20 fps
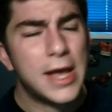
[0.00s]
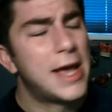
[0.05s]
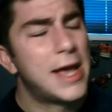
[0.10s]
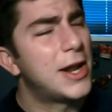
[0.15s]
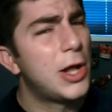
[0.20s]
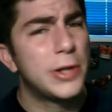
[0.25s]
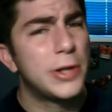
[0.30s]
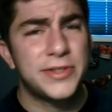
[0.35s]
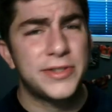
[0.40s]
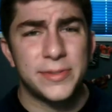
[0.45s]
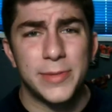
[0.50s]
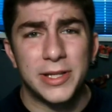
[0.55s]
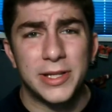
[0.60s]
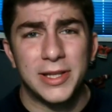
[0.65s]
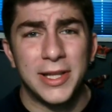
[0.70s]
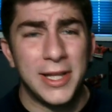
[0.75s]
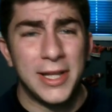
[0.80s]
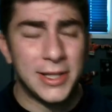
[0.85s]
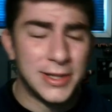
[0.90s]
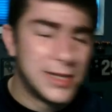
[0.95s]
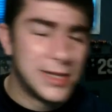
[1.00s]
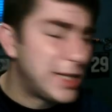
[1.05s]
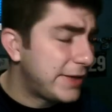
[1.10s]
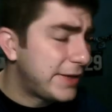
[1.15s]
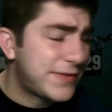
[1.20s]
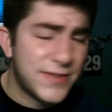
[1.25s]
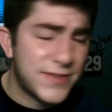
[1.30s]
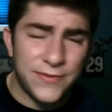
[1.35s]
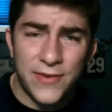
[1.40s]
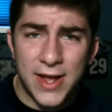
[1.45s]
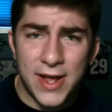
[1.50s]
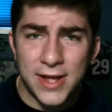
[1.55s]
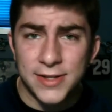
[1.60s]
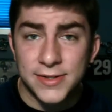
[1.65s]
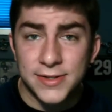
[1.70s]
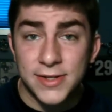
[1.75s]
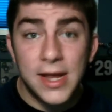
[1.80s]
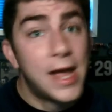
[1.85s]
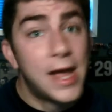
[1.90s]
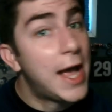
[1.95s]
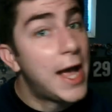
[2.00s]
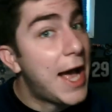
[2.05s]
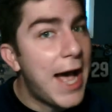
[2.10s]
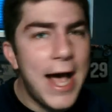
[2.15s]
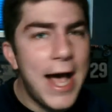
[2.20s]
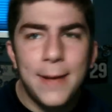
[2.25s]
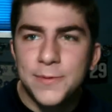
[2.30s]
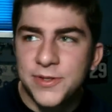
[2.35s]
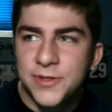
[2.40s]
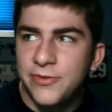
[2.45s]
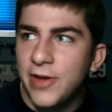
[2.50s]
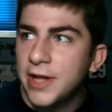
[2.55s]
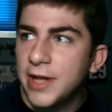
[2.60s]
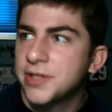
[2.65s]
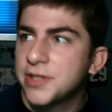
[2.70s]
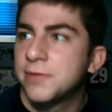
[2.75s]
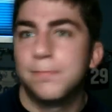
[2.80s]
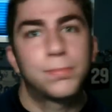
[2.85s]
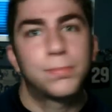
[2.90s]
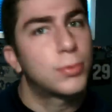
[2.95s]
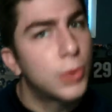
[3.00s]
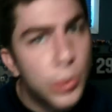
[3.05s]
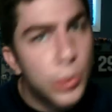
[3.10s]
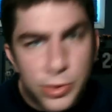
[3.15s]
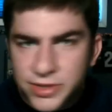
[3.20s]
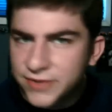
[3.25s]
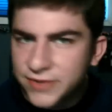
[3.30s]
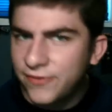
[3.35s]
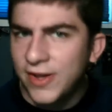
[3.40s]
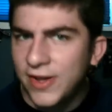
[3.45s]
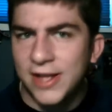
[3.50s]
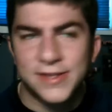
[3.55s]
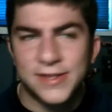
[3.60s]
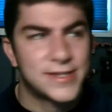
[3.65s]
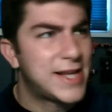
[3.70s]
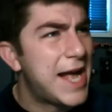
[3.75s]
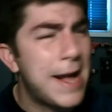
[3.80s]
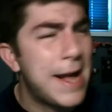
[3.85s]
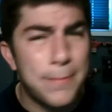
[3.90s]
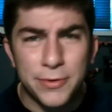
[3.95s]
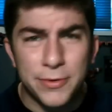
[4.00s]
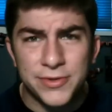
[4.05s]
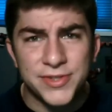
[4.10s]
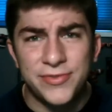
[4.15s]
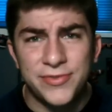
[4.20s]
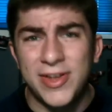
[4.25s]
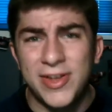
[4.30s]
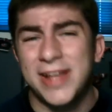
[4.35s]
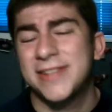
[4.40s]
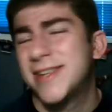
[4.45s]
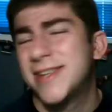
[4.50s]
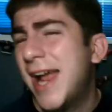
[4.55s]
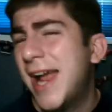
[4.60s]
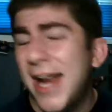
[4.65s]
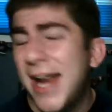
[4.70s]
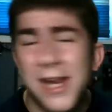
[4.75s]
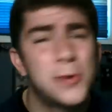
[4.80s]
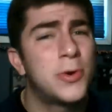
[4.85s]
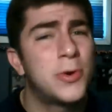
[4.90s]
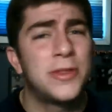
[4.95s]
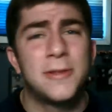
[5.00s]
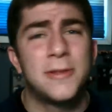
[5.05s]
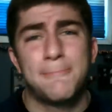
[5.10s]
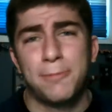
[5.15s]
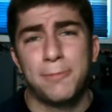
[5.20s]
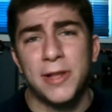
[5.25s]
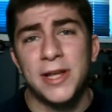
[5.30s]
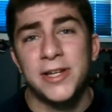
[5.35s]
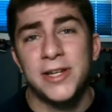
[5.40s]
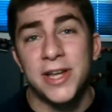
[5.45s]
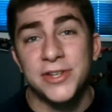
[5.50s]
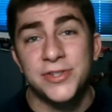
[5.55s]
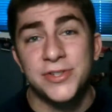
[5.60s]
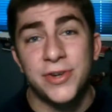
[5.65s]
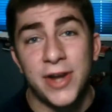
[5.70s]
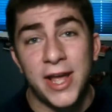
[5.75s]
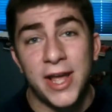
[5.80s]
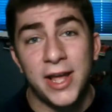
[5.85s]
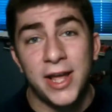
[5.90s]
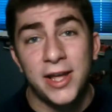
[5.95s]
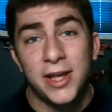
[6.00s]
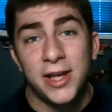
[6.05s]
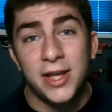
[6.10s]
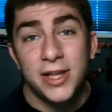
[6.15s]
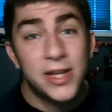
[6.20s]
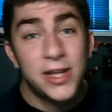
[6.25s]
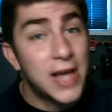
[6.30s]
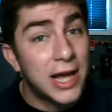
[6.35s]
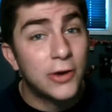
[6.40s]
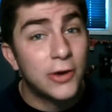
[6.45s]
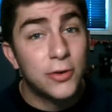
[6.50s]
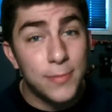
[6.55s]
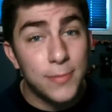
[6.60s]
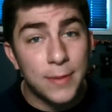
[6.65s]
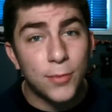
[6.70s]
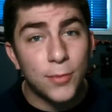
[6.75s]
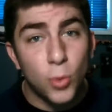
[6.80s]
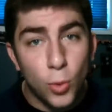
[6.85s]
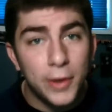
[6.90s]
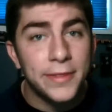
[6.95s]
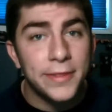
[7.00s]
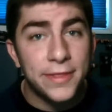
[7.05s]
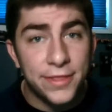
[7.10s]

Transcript: And ultimately, Leafs fans, Habs fans, Bruins fans, Capitals fans, anyone that played yesterday, you gotta remember one